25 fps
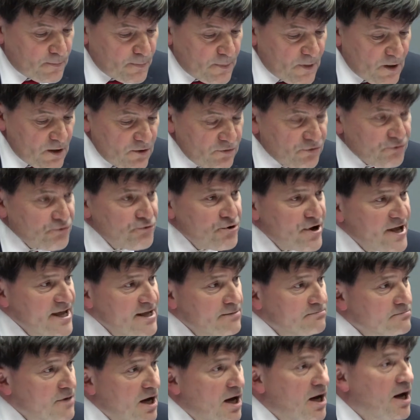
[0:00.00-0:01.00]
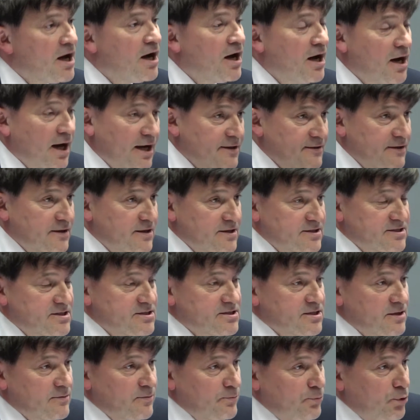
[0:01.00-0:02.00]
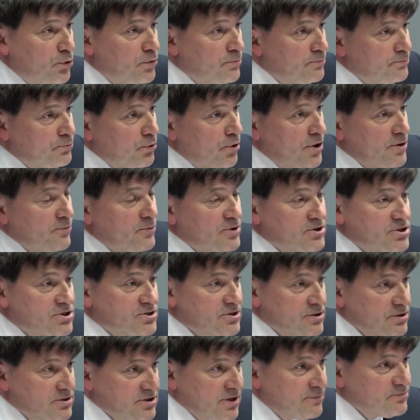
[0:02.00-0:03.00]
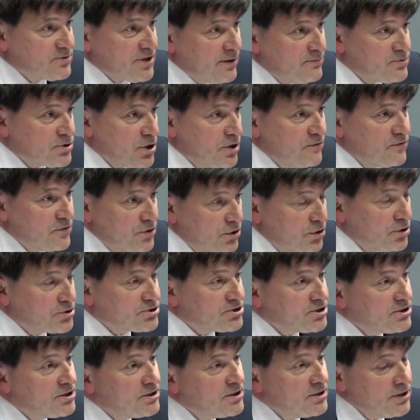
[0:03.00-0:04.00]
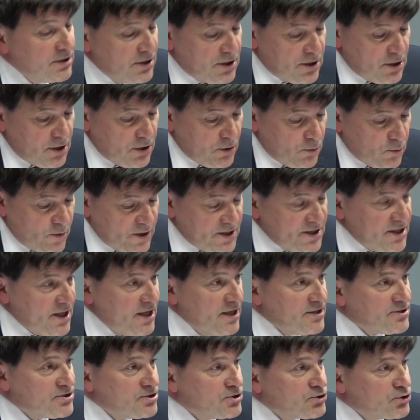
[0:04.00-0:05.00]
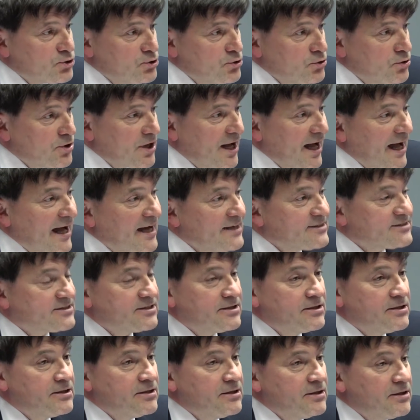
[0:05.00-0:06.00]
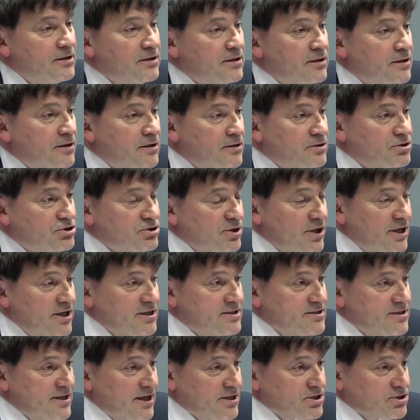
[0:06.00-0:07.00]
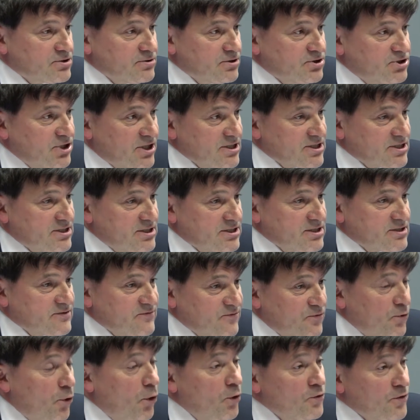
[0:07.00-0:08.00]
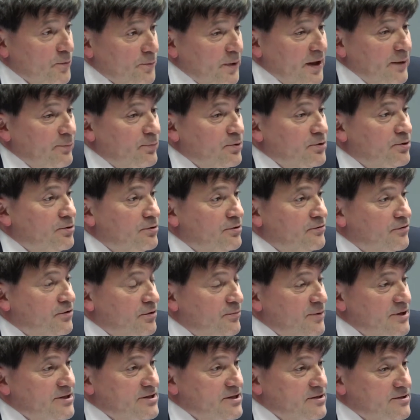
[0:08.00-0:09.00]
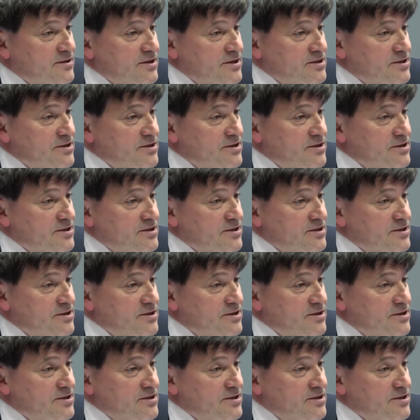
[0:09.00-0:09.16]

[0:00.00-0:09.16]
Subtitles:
3, I think this is an important point which is sometimes overlooked. We need to look at international justice for the people who have committed these